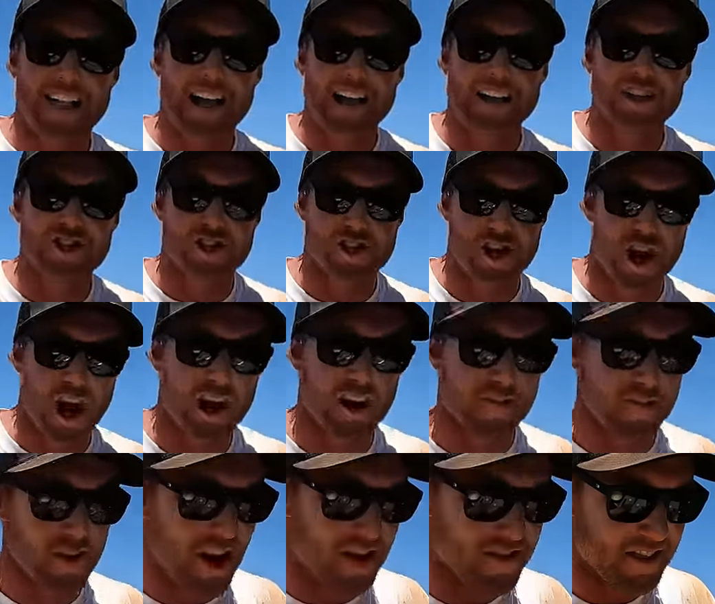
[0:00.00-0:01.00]
clean shirt
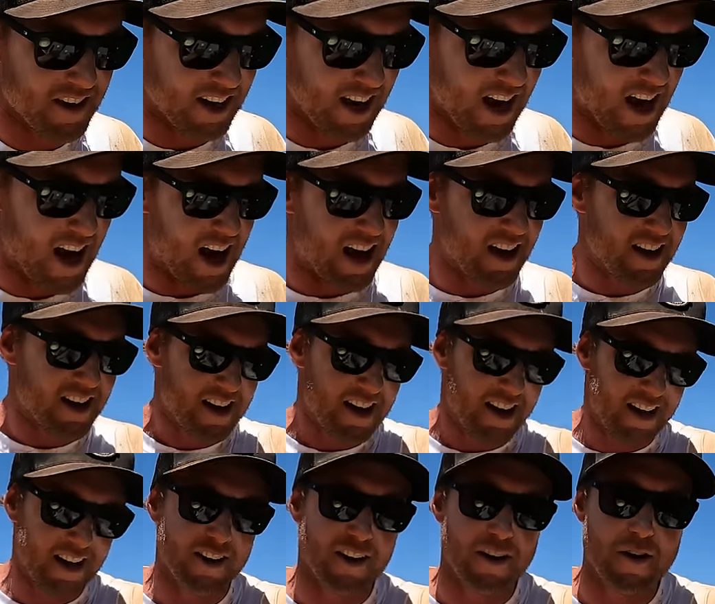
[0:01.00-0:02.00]
I've got in the car,
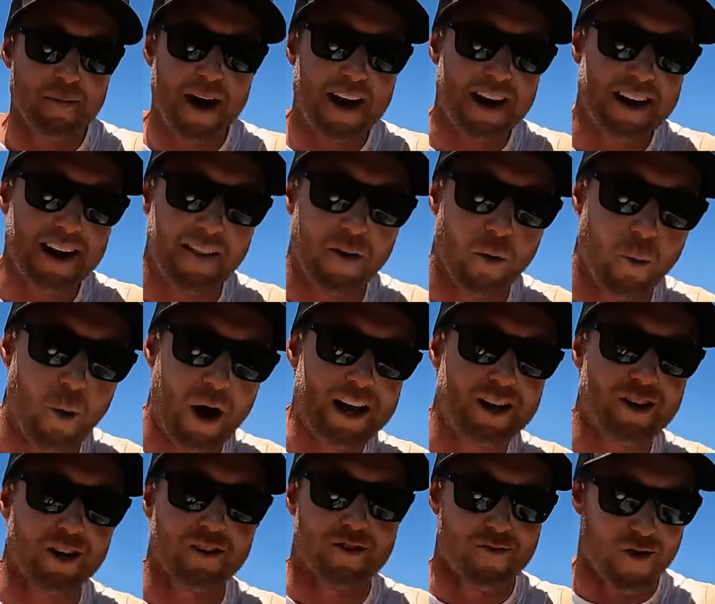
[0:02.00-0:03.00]
and I've got about another
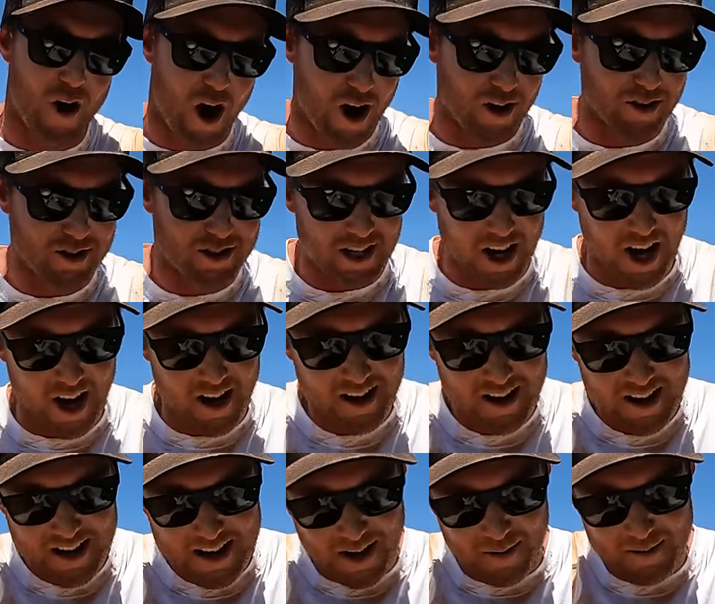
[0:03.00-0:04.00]
week on the road, so
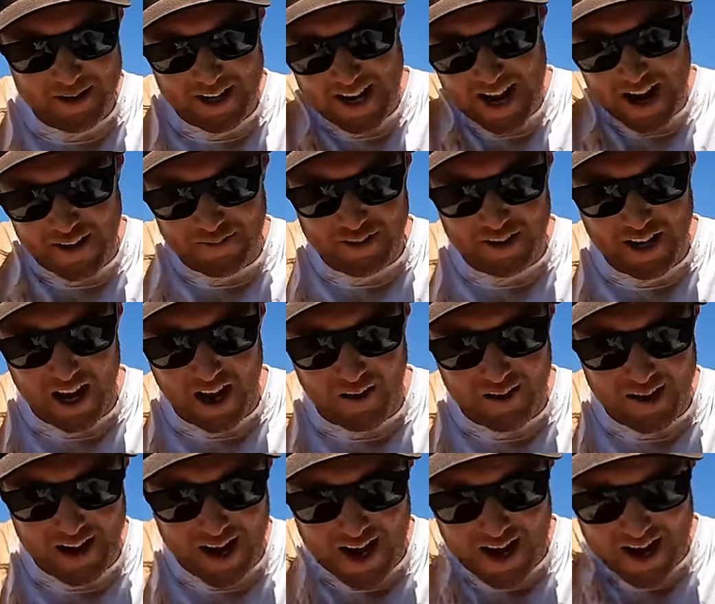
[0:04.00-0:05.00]
I'm gonna have to
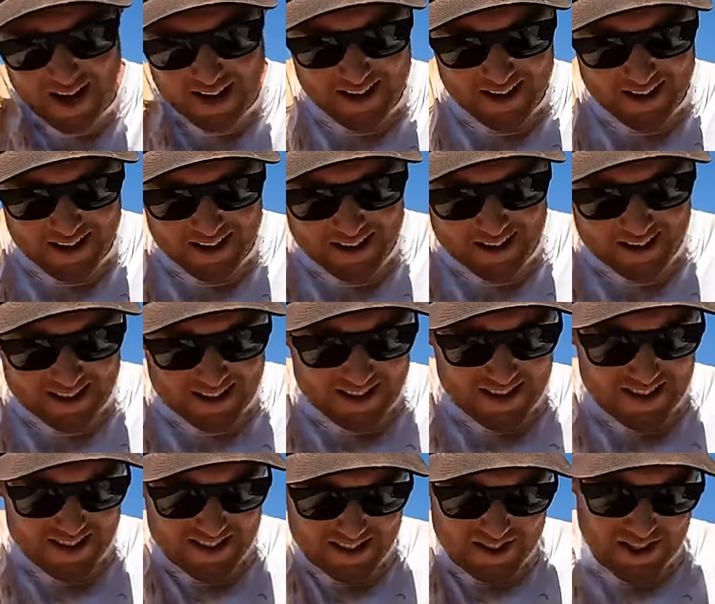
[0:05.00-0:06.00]
go and
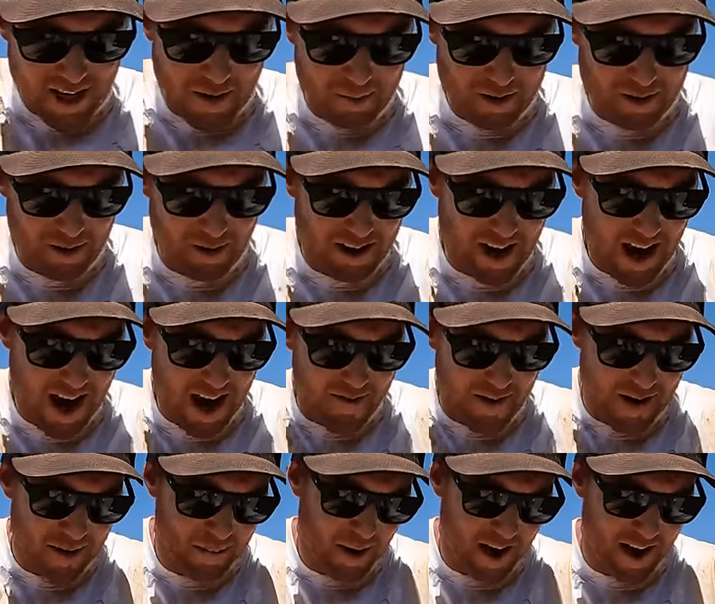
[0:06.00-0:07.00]
jump into a
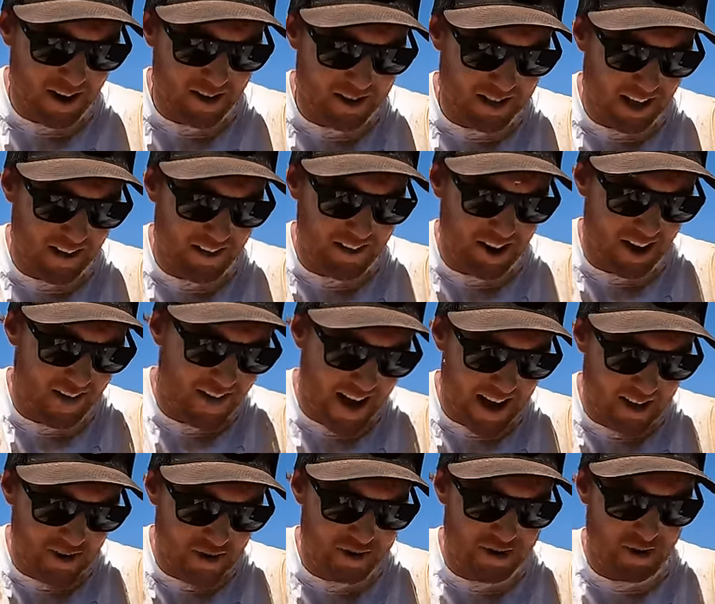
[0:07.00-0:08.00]
caravan park or something like
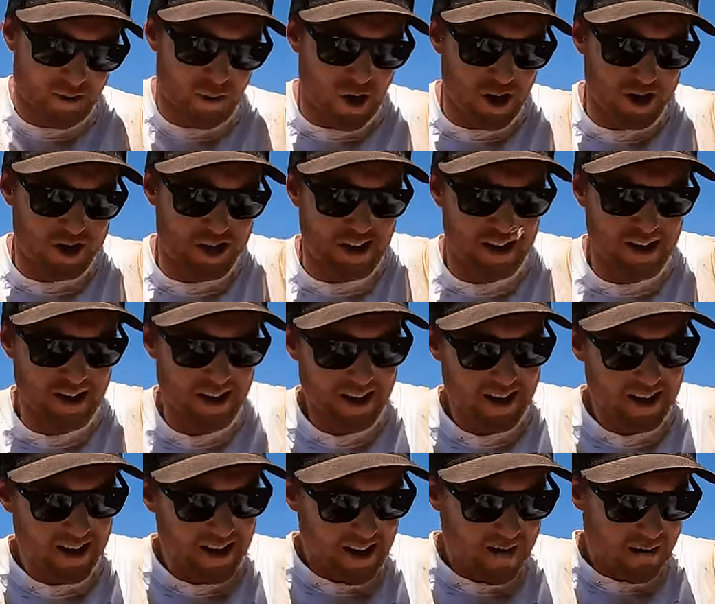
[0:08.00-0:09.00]
that, do some washing.
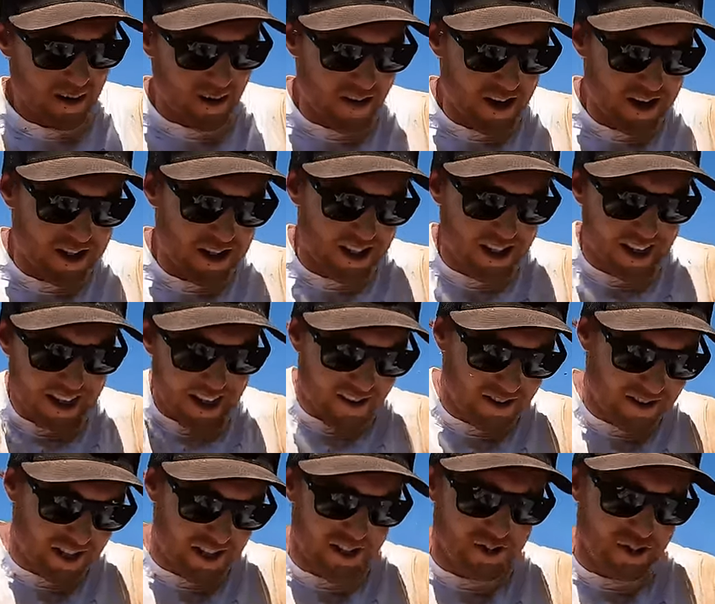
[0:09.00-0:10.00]
Originally, I
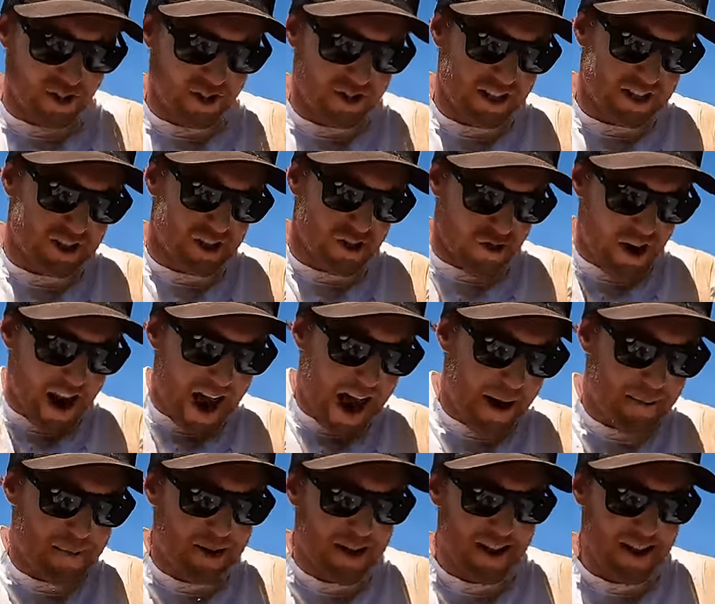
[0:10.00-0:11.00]
was gonna do this
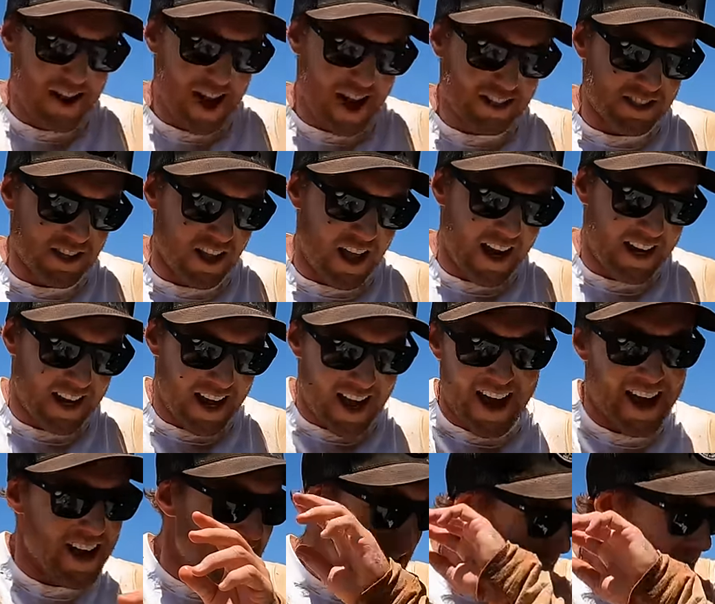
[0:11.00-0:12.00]
crab as like
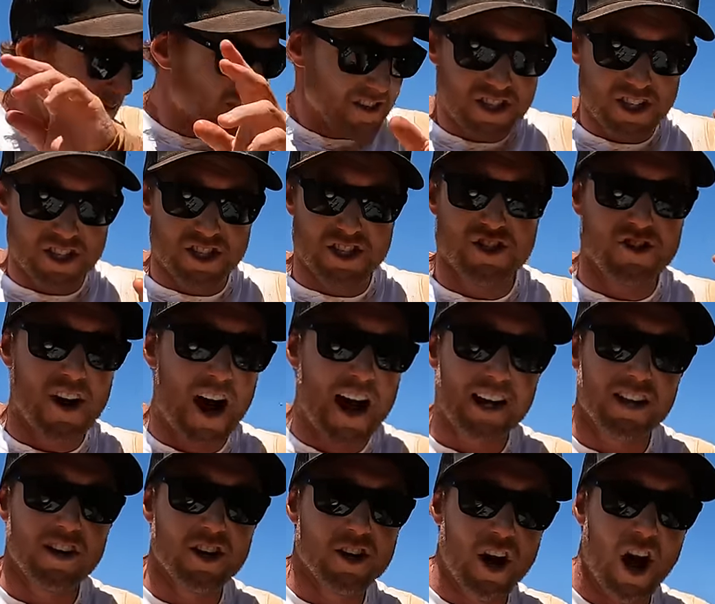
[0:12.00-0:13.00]
a, just
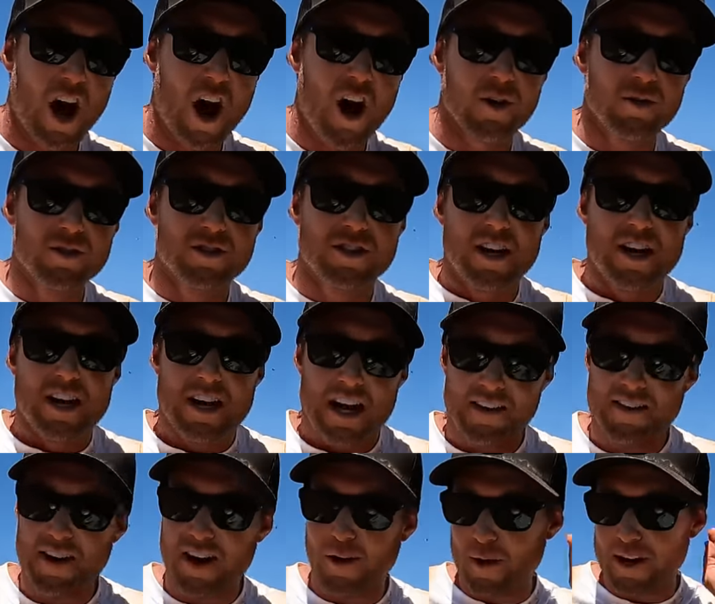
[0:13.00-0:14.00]
straight in the coals,
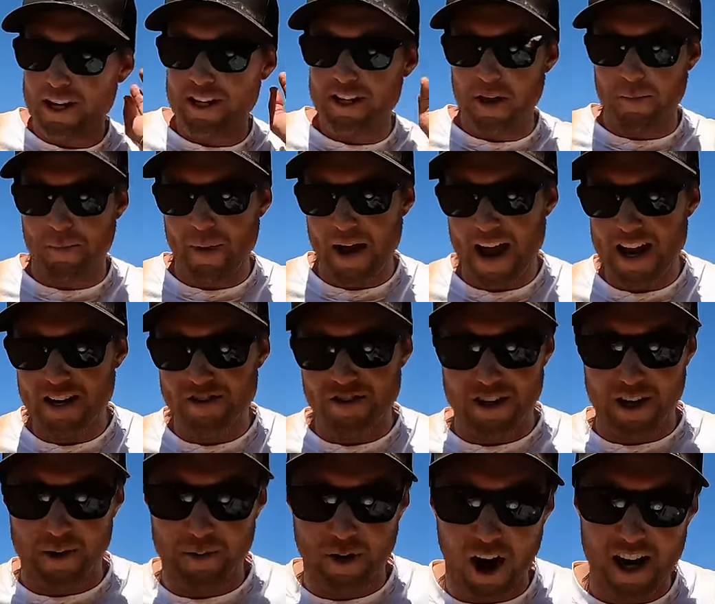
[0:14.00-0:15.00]
and then I went into the
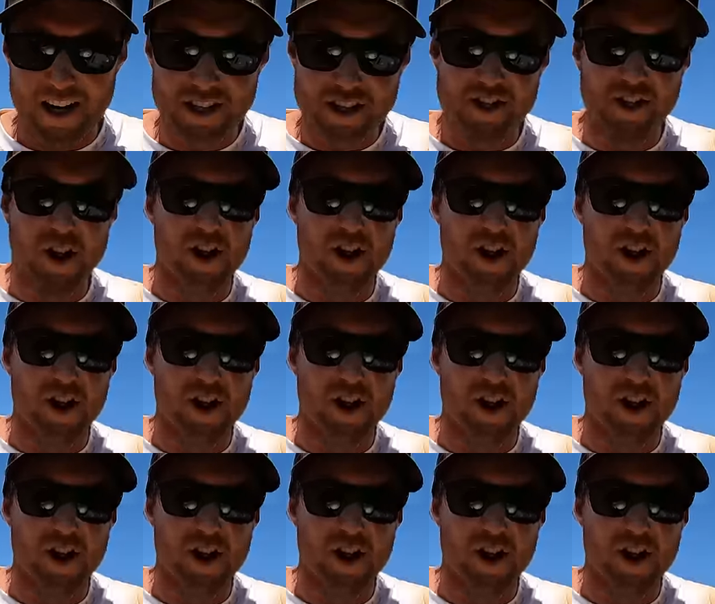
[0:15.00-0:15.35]
pantry and I'm kind of